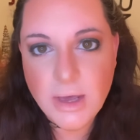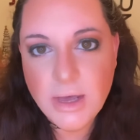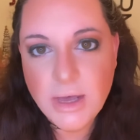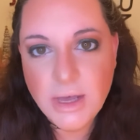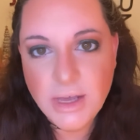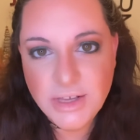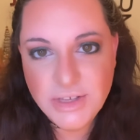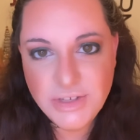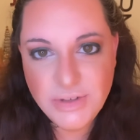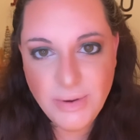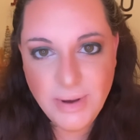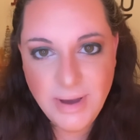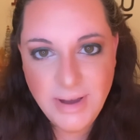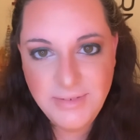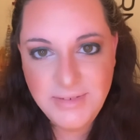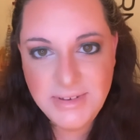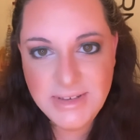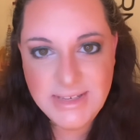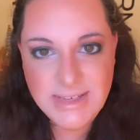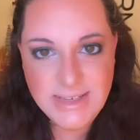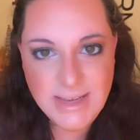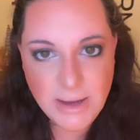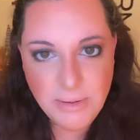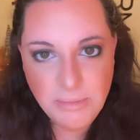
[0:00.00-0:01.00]
So I have to
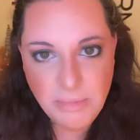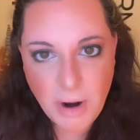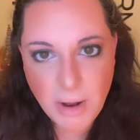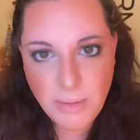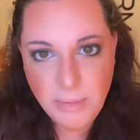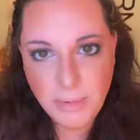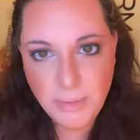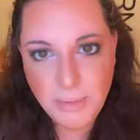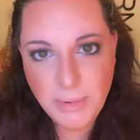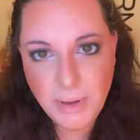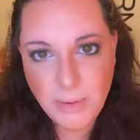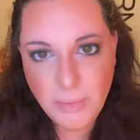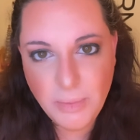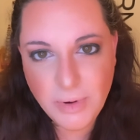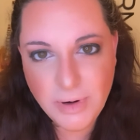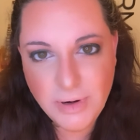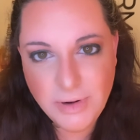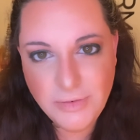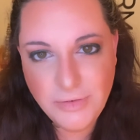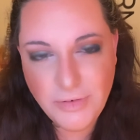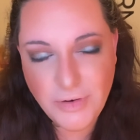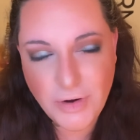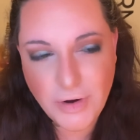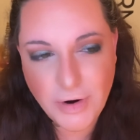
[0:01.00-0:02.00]
say, probably one
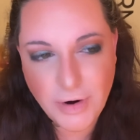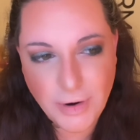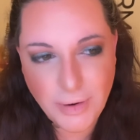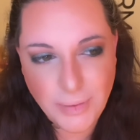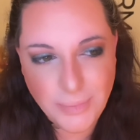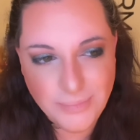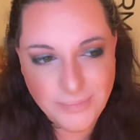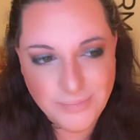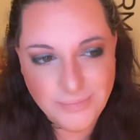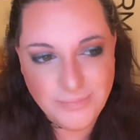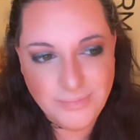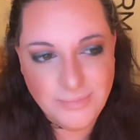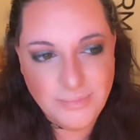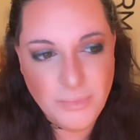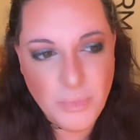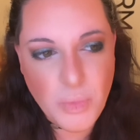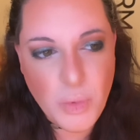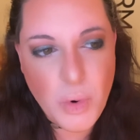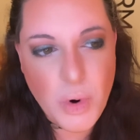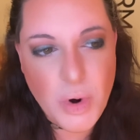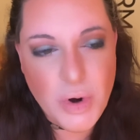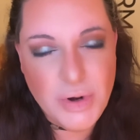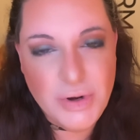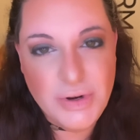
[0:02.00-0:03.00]
of our
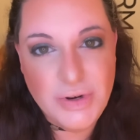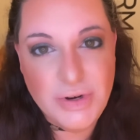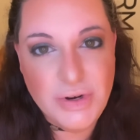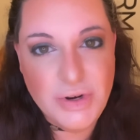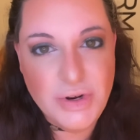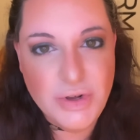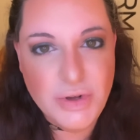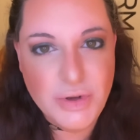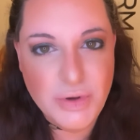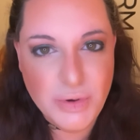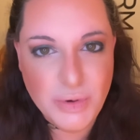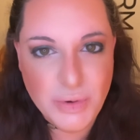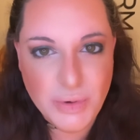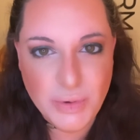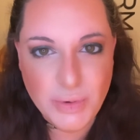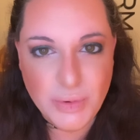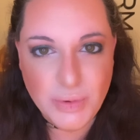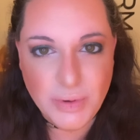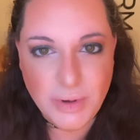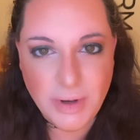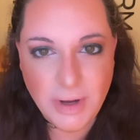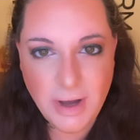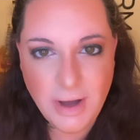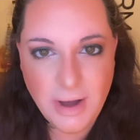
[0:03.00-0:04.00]
more new
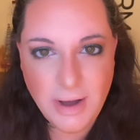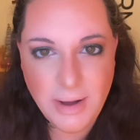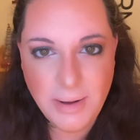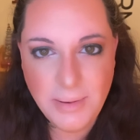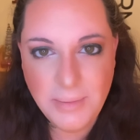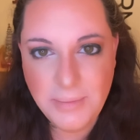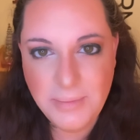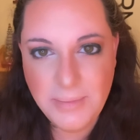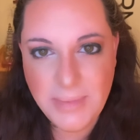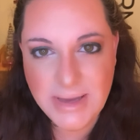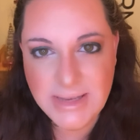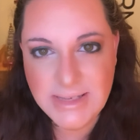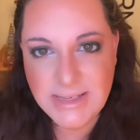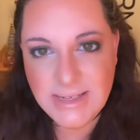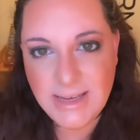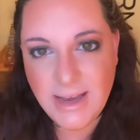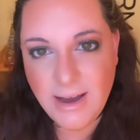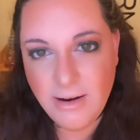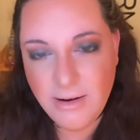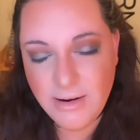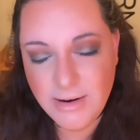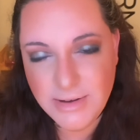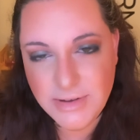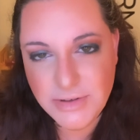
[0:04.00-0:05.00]

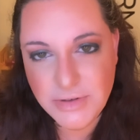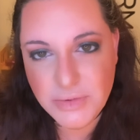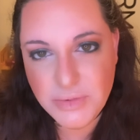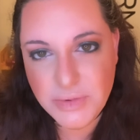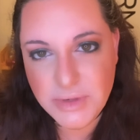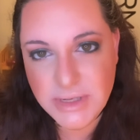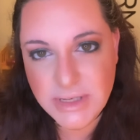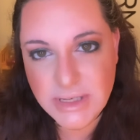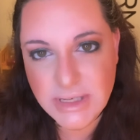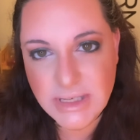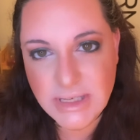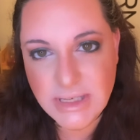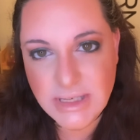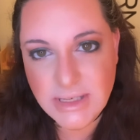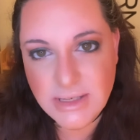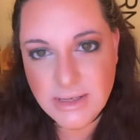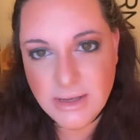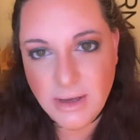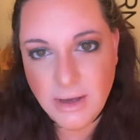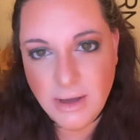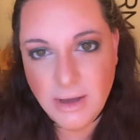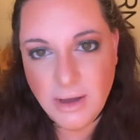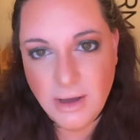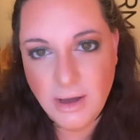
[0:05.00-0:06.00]
mascaras was
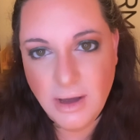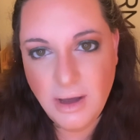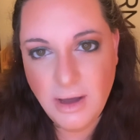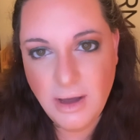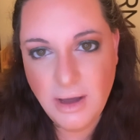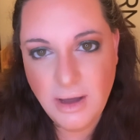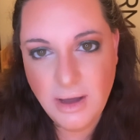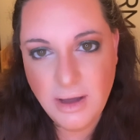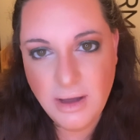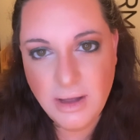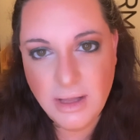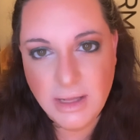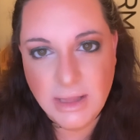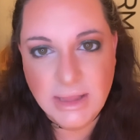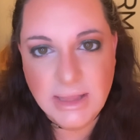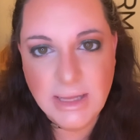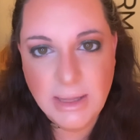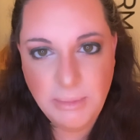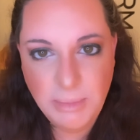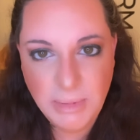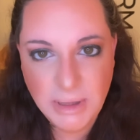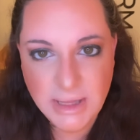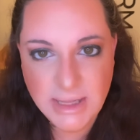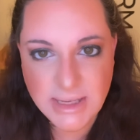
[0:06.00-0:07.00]

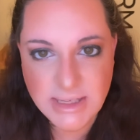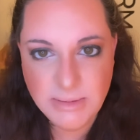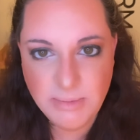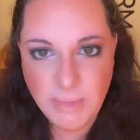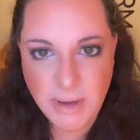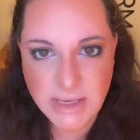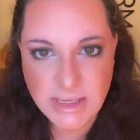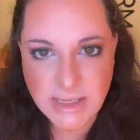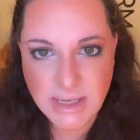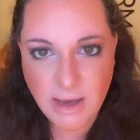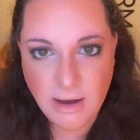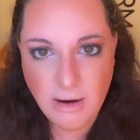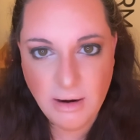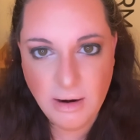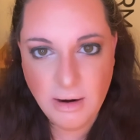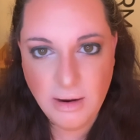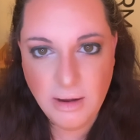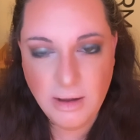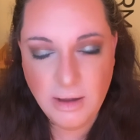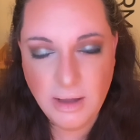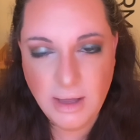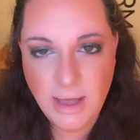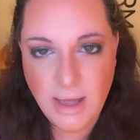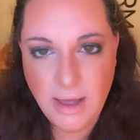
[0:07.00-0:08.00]
Limitless
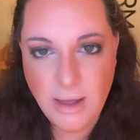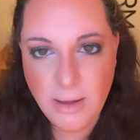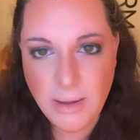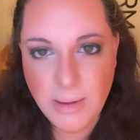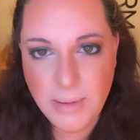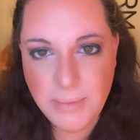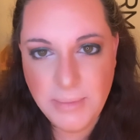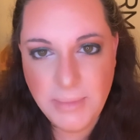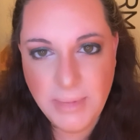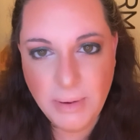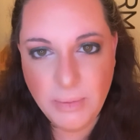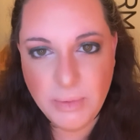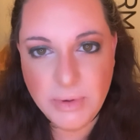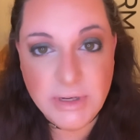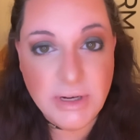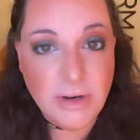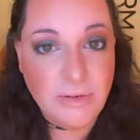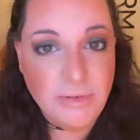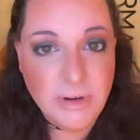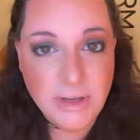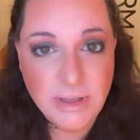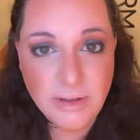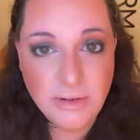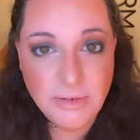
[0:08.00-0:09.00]
Mascara, which I
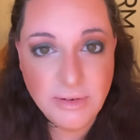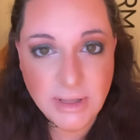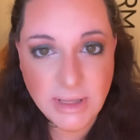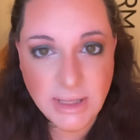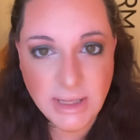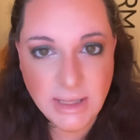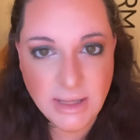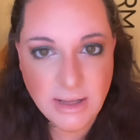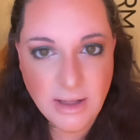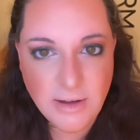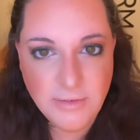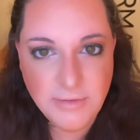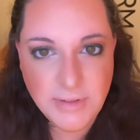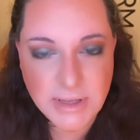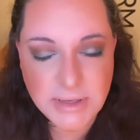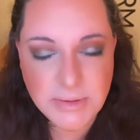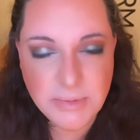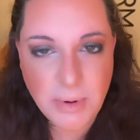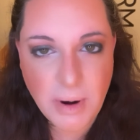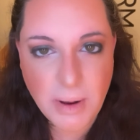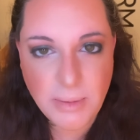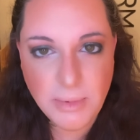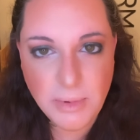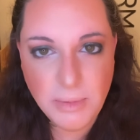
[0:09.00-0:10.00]
really, really love. That's
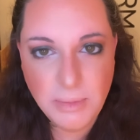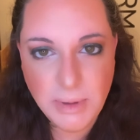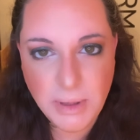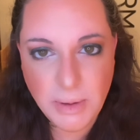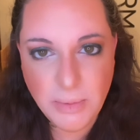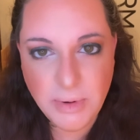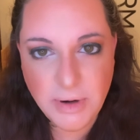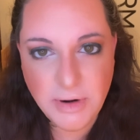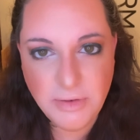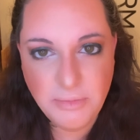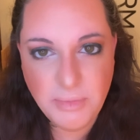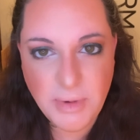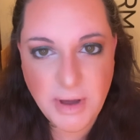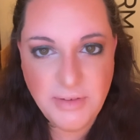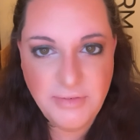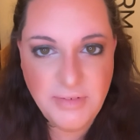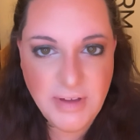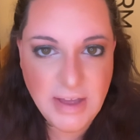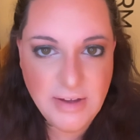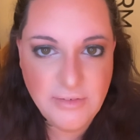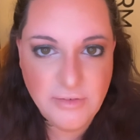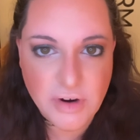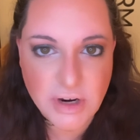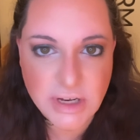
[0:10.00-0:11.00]
probably one of my
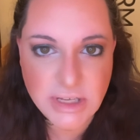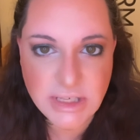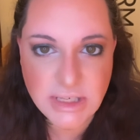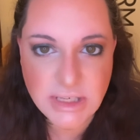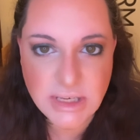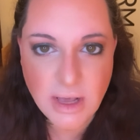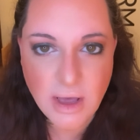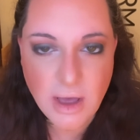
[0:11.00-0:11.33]
favorites.